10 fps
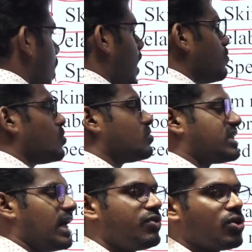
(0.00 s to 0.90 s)
have to
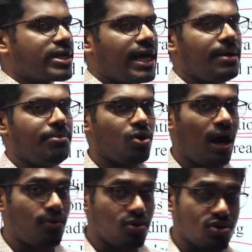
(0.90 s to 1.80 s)
save your time, you
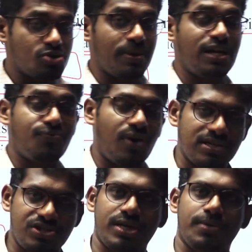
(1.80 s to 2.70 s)
have to speed
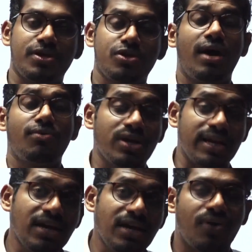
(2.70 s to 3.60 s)
faster. You have to
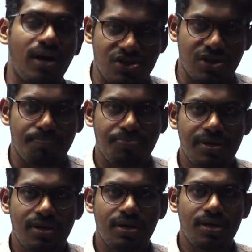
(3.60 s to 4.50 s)
read faster.
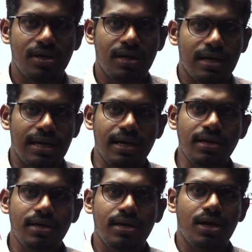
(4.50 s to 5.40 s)

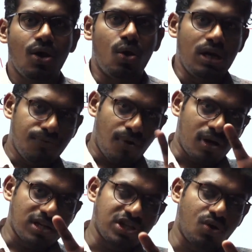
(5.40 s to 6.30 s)
Clear? Only
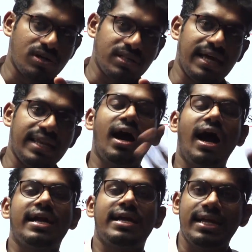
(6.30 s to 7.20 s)
focusing on the area and